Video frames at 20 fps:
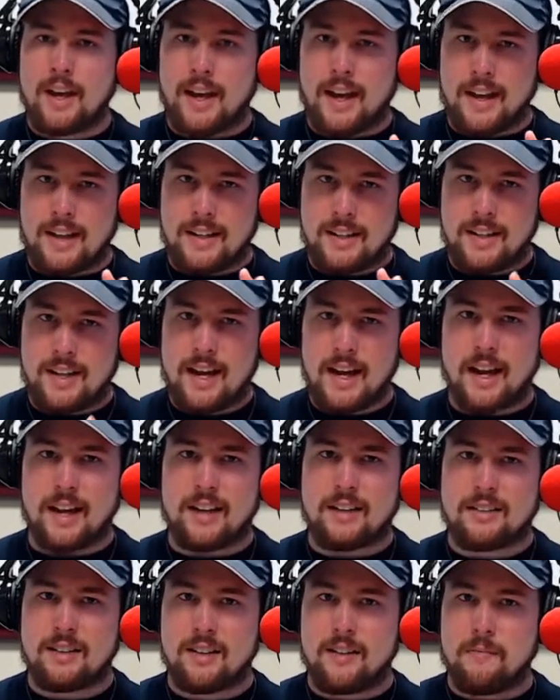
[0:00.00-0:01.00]
And
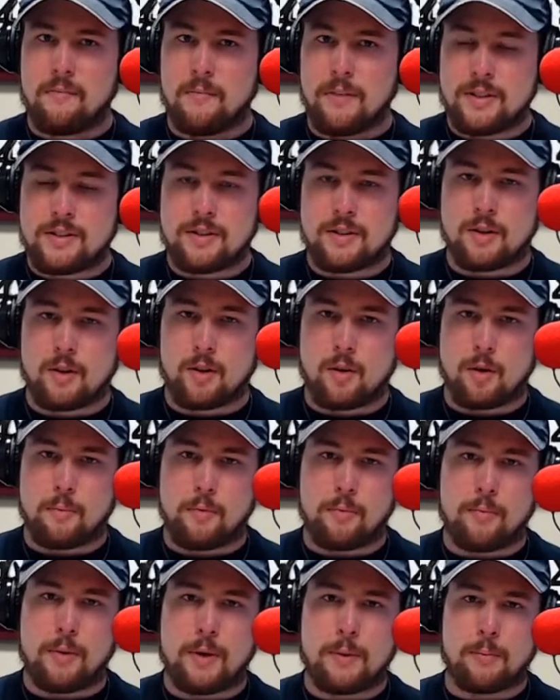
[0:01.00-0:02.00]
yet, this is the group
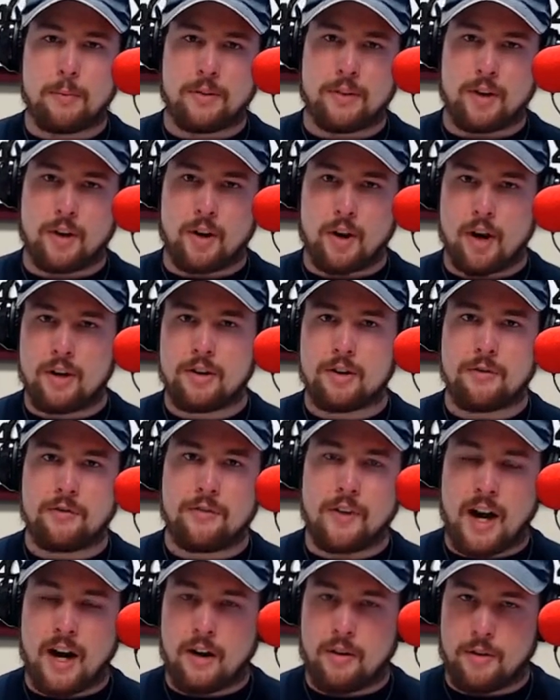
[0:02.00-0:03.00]
of people that are under
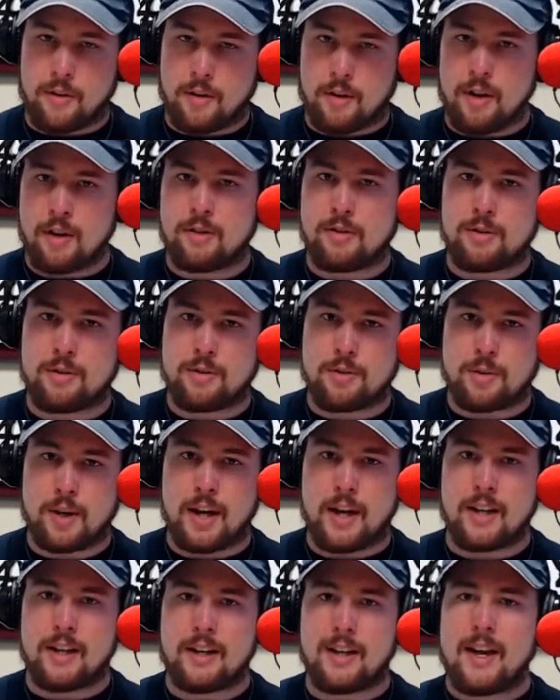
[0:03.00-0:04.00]
fire, that are under
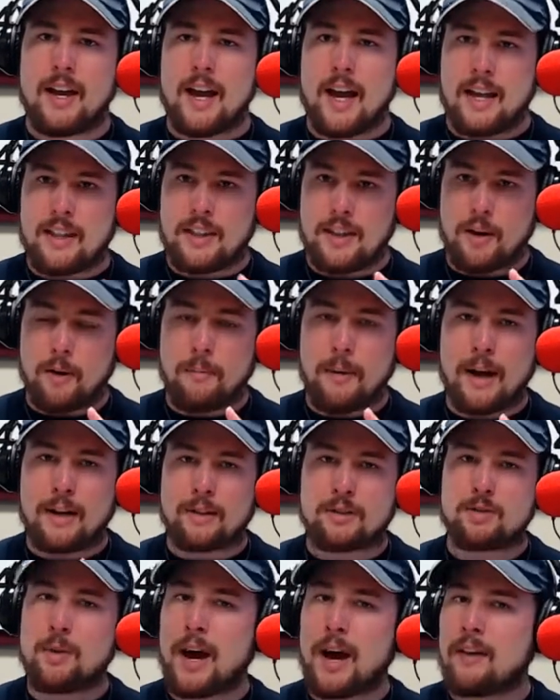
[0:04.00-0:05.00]
threat, and they're
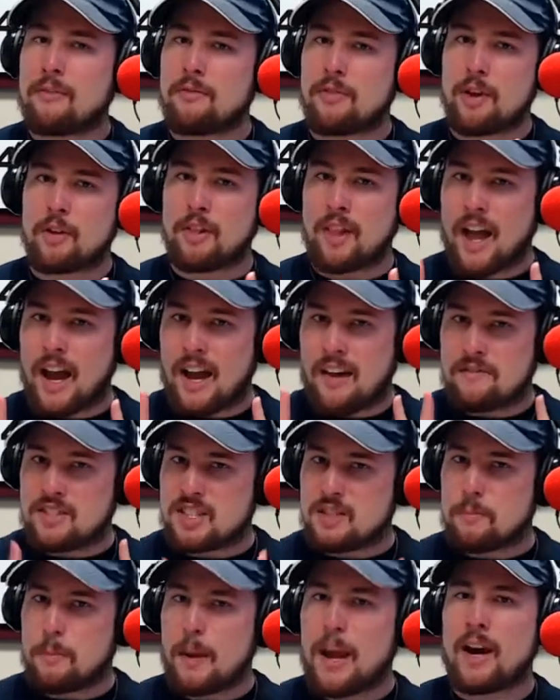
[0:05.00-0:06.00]
about to have their lives
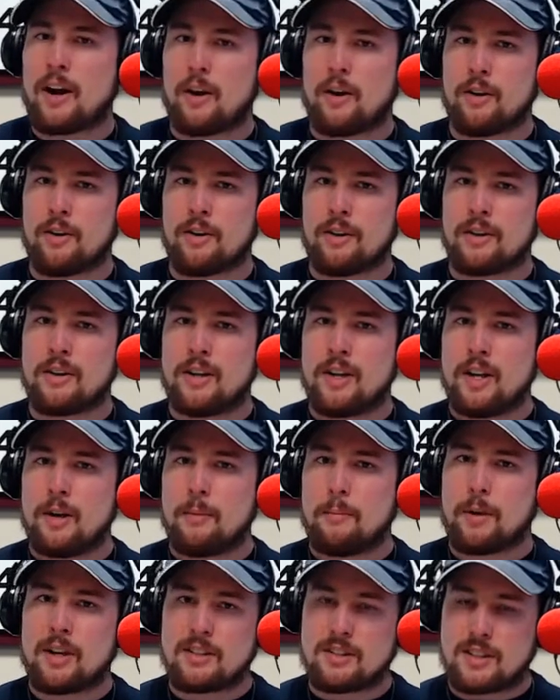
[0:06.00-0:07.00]
spared
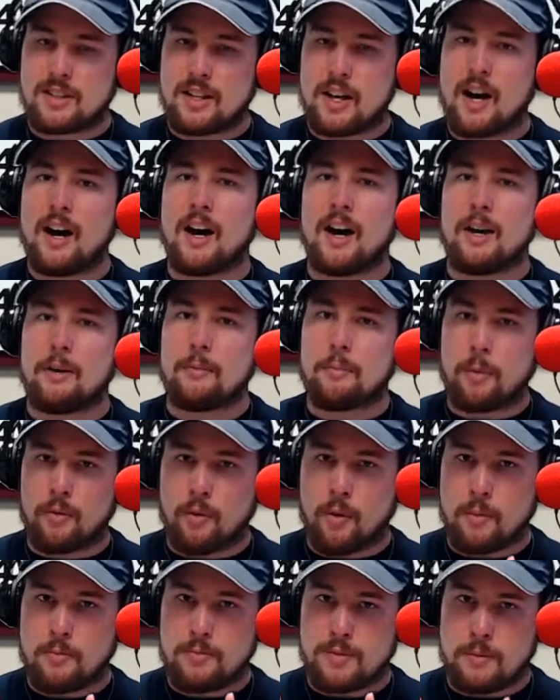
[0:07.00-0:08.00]
because God
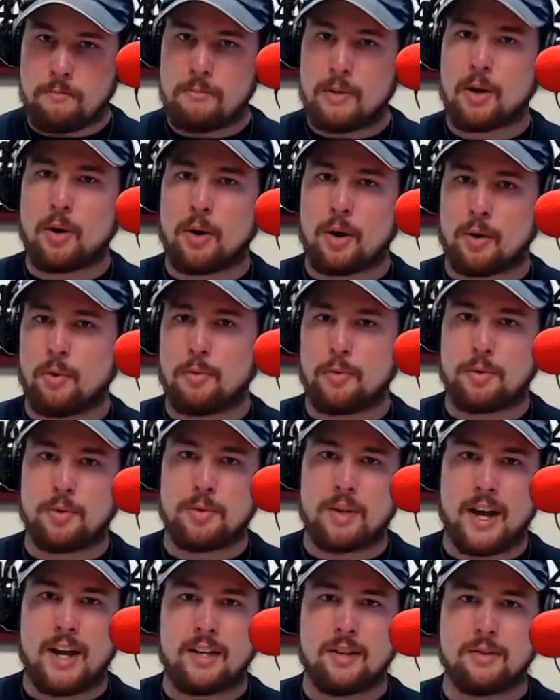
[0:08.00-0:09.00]
performs a miracle through
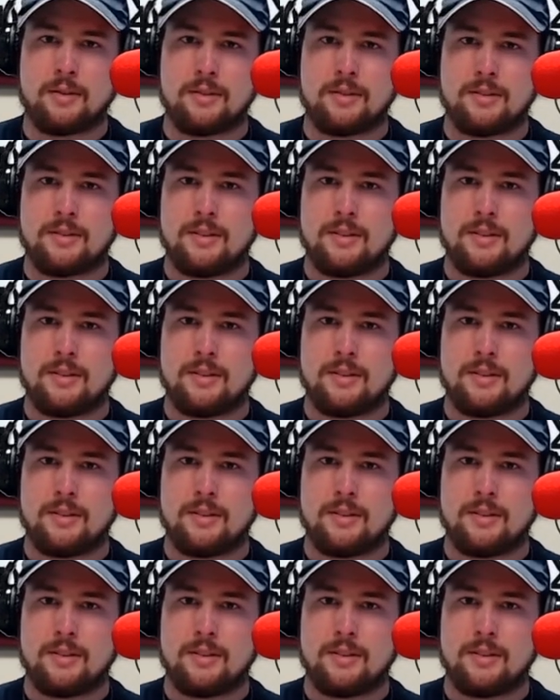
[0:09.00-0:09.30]
Daniel.